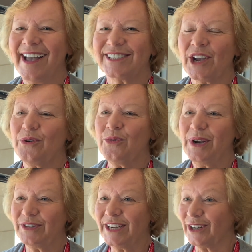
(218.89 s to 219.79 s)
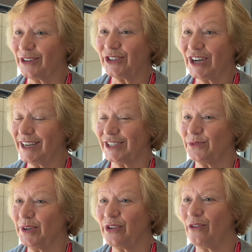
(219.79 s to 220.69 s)
So we've seen a lot of
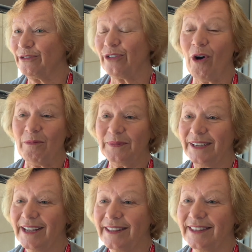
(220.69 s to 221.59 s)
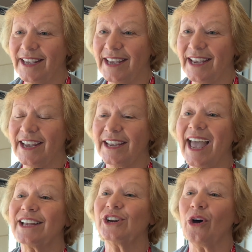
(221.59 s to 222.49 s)
changes. We've gone from the
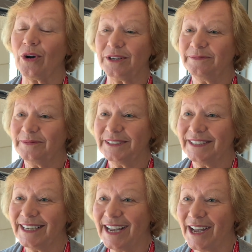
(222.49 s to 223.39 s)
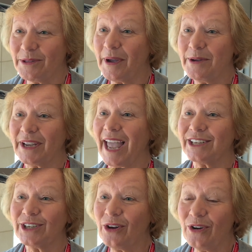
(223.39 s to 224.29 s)
catalogue, the paper
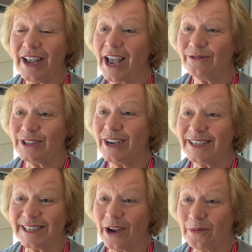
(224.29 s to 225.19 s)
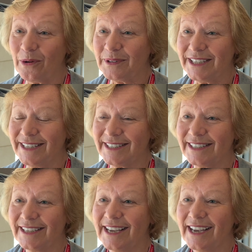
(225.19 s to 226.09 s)
catalogue advertising our properties,